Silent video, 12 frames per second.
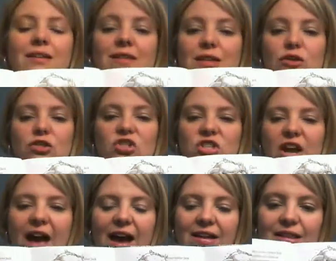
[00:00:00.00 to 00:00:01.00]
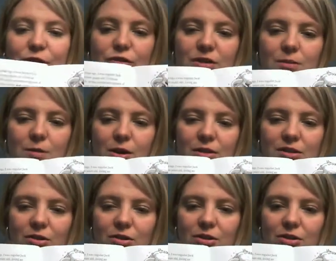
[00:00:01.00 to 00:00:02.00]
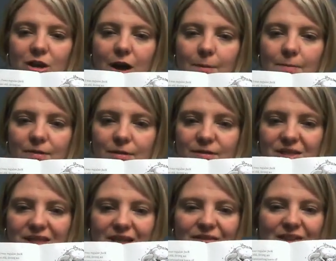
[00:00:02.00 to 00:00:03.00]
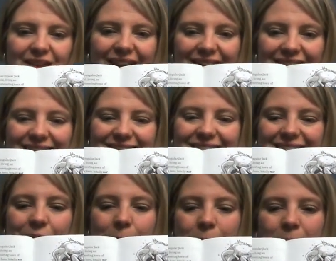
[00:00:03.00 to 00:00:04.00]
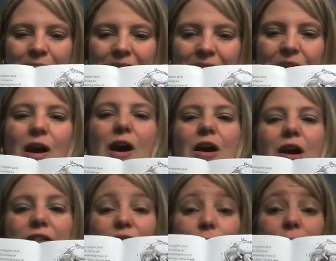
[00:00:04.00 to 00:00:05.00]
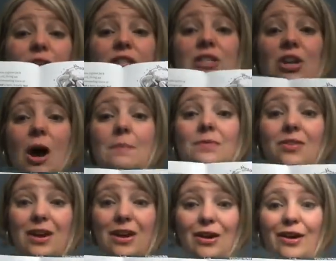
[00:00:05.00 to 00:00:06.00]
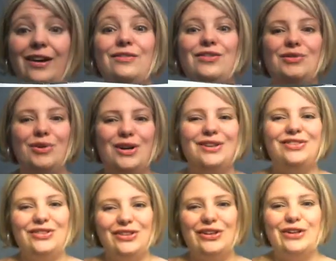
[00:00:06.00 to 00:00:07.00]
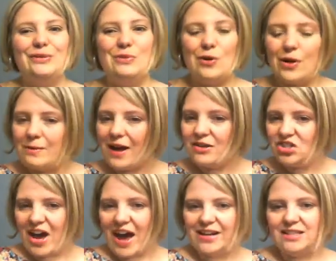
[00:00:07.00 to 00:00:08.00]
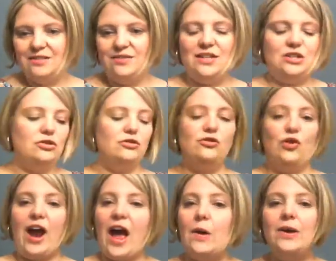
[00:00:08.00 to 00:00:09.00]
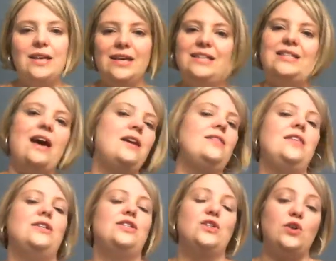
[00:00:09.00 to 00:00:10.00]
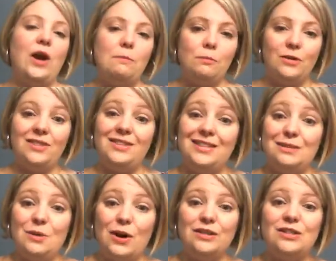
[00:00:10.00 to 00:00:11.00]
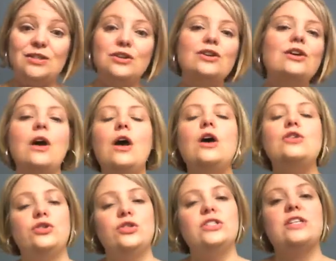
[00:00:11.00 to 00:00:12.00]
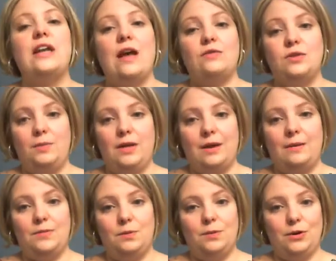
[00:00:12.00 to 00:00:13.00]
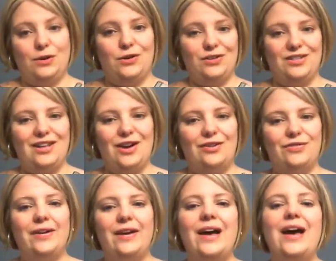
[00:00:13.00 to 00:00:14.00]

And there's Jack, and there's the monster on top of CVS. All right, so I'm going to stop there. If you want to learn more about Jack's adventures or how he gets out of this scrape with this monster, you're just going to have to pick up the book yourself.